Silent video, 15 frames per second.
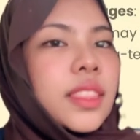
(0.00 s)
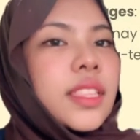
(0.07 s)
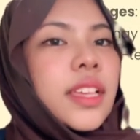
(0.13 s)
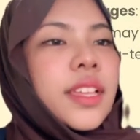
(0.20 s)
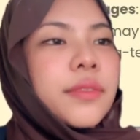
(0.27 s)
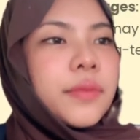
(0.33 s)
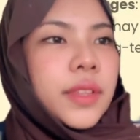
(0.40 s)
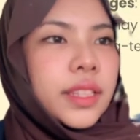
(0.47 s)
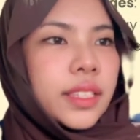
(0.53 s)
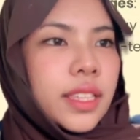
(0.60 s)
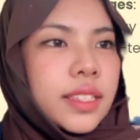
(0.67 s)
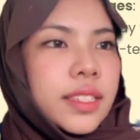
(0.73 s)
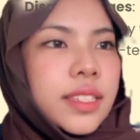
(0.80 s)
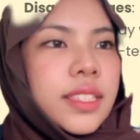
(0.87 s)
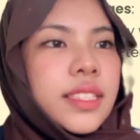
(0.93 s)
The
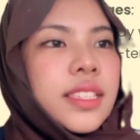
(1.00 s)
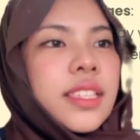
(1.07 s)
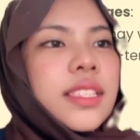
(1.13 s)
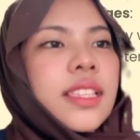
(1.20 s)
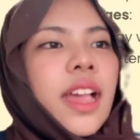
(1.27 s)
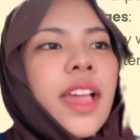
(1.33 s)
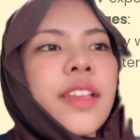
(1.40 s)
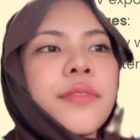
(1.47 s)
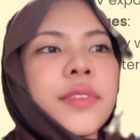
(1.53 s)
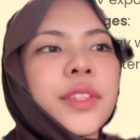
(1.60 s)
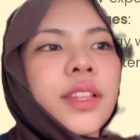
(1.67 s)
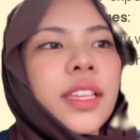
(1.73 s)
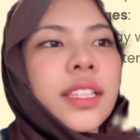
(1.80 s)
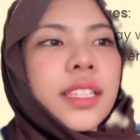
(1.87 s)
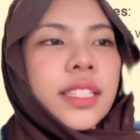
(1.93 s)
advantages is high
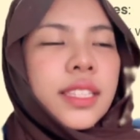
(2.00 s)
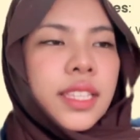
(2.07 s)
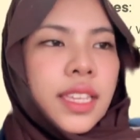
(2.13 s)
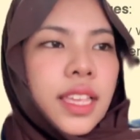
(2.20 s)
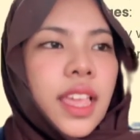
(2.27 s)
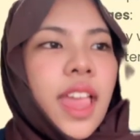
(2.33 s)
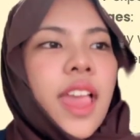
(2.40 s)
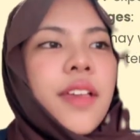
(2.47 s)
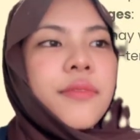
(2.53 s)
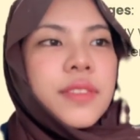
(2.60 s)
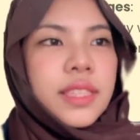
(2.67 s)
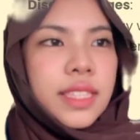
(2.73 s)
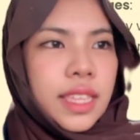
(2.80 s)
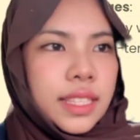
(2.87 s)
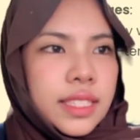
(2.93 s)
photocatalytic
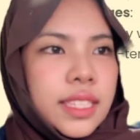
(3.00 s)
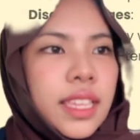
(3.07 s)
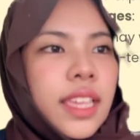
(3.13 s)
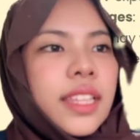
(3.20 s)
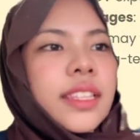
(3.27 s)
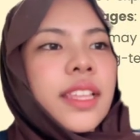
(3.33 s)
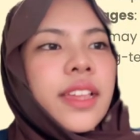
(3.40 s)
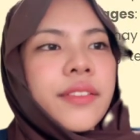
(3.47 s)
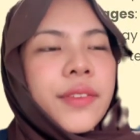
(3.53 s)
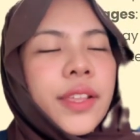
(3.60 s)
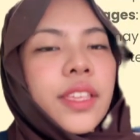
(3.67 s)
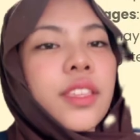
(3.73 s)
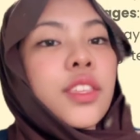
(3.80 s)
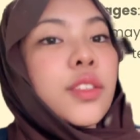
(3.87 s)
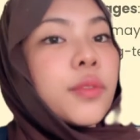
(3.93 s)
efficiency and
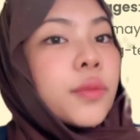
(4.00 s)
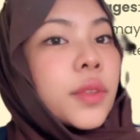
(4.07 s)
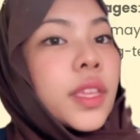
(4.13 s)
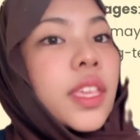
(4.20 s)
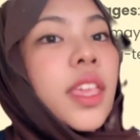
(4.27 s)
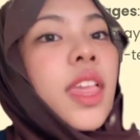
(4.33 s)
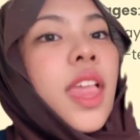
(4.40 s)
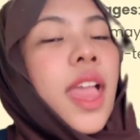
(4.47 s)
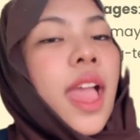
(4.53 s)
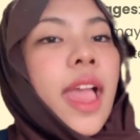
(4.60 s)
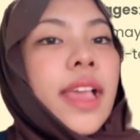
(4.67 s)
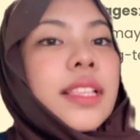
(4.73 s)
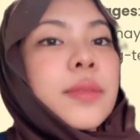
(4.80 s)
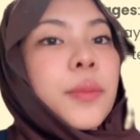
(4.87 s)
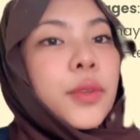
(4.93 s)
direct UV
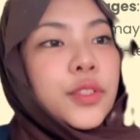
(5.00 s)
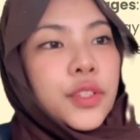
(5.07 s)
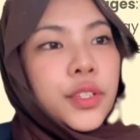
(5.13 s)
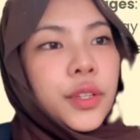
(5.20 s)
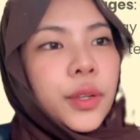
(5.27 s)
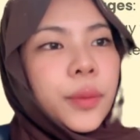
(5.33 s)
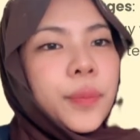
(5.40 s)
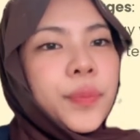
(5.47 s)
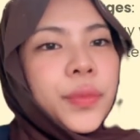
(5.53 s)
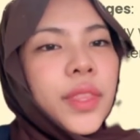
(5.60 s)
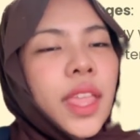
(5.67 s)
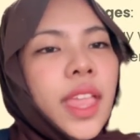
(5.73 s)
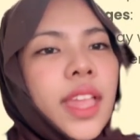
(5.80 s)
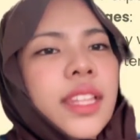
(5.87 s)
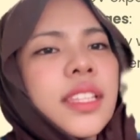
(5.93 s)
exposure.
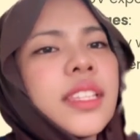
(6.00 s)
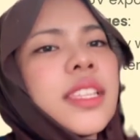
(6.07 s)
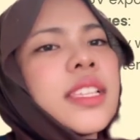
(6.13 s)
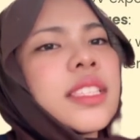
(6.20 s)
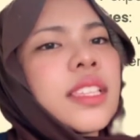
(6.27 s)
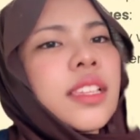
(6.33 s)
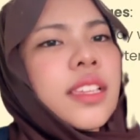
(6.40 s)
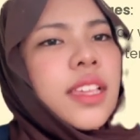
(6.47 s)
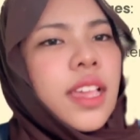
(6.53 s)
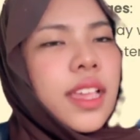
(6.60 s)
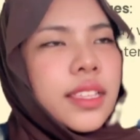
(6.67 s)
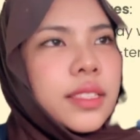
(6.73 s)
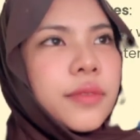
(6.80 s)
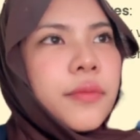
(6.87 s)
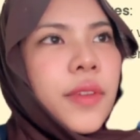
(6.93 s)
And the
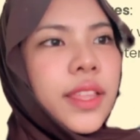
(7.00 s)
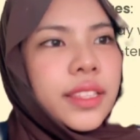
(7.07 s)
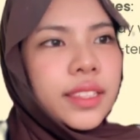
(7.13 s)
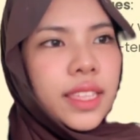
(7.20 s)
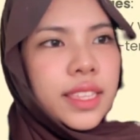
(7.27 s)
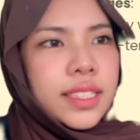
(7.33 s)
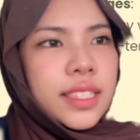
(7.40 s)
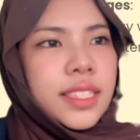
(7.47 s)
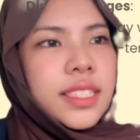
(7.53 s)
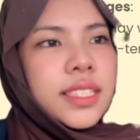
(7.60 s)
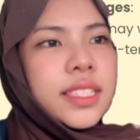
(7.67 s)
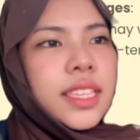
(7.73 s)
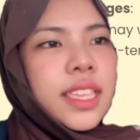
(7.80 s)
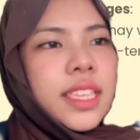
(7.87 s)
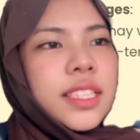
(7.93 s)

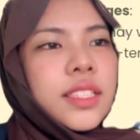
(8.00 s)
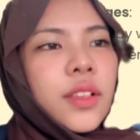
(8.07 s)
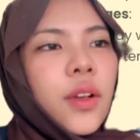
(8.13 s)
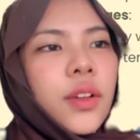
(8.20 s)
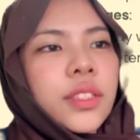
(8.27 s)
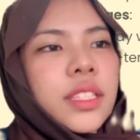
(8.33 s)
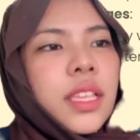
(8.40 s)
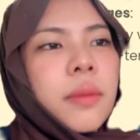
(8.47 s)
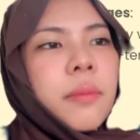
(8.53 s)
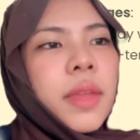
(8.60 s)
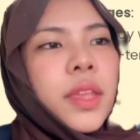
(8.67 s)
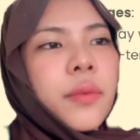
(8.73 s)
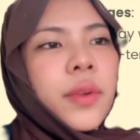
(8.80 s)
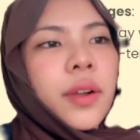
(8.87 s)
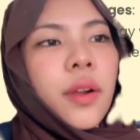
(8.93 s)
disadvantages is coating
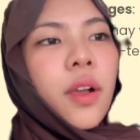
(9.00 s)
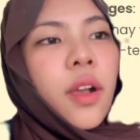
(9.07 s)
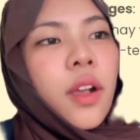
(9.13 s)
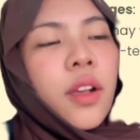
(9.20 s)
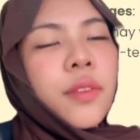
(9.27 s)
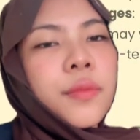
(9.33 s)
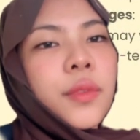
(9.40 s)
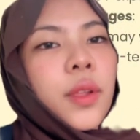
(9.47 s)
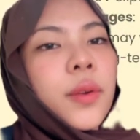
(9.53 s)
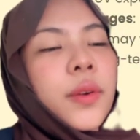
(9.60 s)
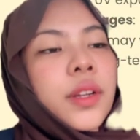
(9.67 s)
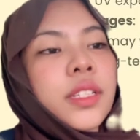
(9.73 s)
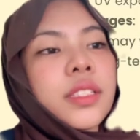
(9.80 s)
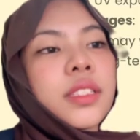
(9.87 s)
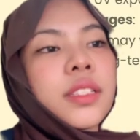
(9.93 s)
may wear off,
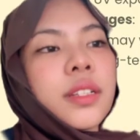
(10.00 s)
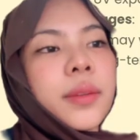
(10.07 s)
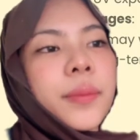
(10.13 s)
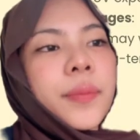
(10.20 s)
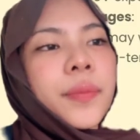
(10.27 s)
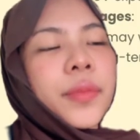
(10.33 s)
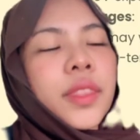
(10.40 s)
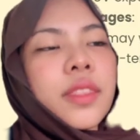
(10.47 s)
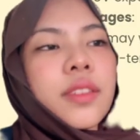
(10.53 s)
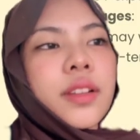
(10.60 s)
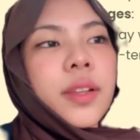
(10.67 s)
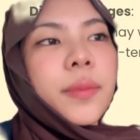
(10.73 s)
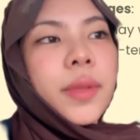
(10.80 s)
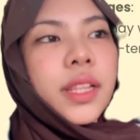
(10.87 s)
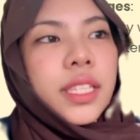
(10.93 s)
long-term
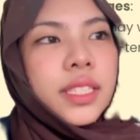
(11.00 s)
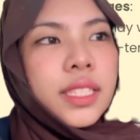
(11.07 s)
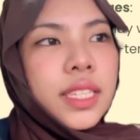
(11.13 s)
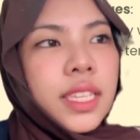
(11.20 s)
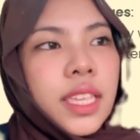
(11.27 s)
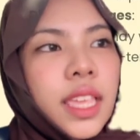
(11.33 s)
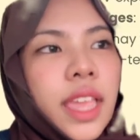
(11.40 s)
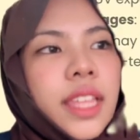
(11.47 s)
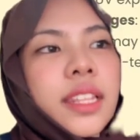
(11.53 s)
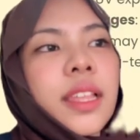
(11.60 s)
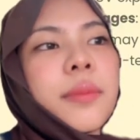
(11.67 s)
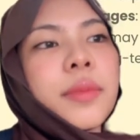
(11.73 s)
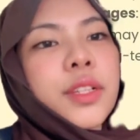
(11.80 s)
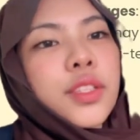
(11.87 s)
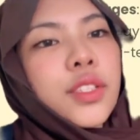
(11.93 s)
durability, and
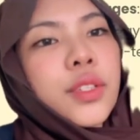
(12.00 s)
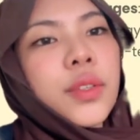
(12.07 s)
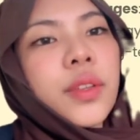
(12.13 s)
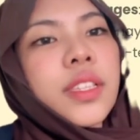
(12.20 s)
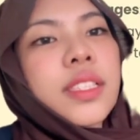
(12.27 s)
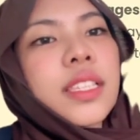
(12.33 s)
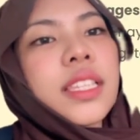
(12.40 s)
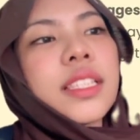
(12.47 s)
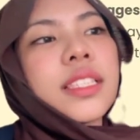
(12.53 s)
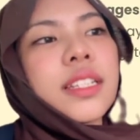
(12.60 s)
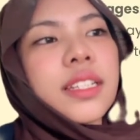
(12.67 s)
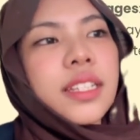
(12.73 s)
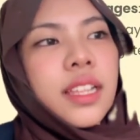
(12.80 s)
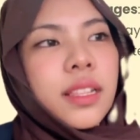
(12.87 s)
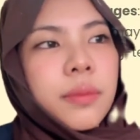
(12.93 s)
number 2 is
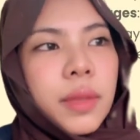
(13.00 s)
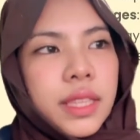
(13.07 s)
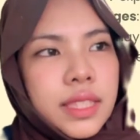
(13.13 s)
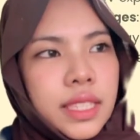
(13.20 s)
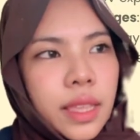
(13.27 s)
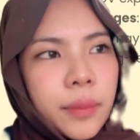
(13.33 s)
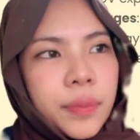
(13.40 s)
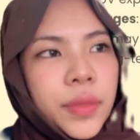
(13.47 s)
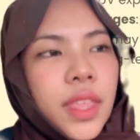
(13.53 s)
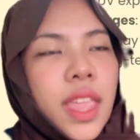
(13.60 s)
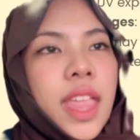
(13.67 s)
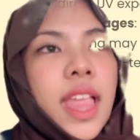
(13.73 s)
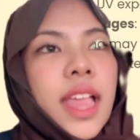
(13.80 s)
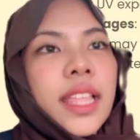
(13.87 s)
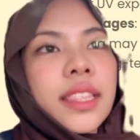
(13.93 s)
internal mixing.
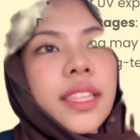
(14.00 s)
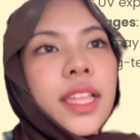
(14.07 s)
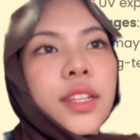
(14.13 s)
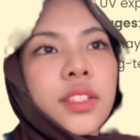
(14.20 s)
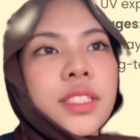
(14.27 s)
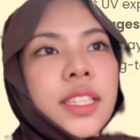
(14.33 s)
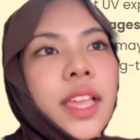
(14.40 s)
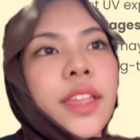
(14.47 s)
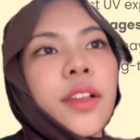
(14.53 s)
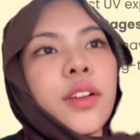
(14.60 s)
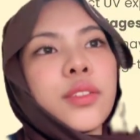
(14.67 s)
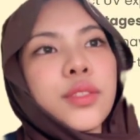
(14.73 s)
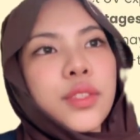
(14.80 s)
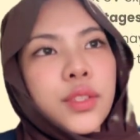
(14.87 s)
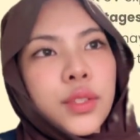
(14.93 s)
Nano
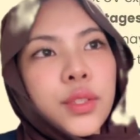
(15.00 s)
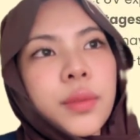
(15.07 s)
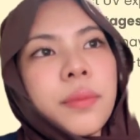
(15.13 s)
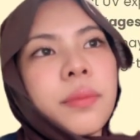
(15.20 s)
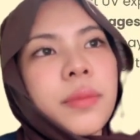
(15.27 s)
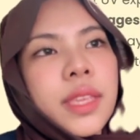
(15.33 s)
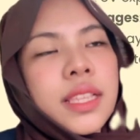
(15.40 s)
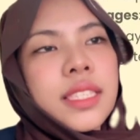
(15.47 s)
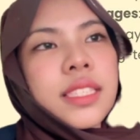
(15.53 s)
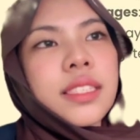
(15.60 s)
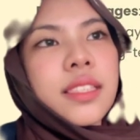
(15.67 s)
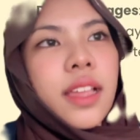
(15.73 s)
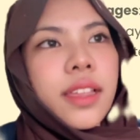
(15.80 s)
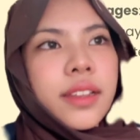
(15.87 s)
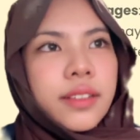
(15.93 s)
TiO2
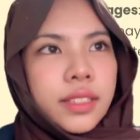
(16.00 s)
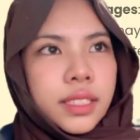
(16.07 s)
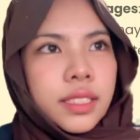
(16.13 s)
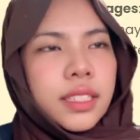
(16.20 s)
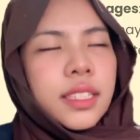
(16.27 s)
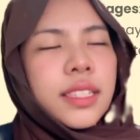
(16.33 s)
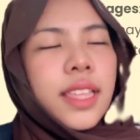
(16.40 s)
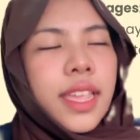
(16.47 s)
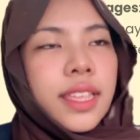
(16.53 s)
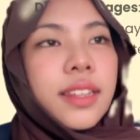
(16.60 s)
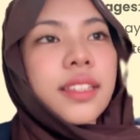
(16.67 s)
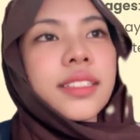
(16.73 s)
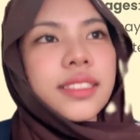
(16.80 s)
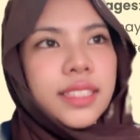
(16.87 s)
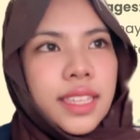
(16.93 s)
mixed
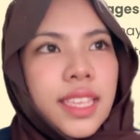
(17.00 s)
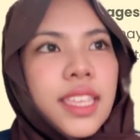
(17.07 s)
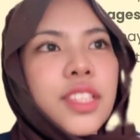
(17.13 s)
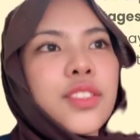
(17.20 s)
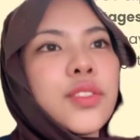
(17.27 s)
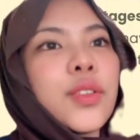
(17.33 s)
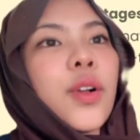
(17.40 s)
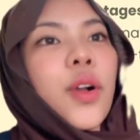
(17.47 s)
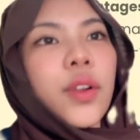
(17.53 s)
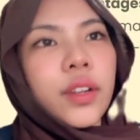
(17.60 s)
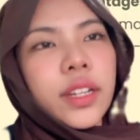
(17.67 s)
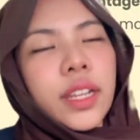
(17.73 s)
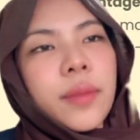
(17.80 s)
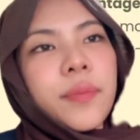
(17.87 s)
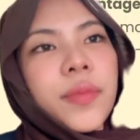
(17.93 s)
directly into
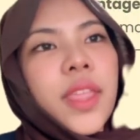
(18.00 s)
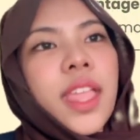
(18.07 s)
concrete.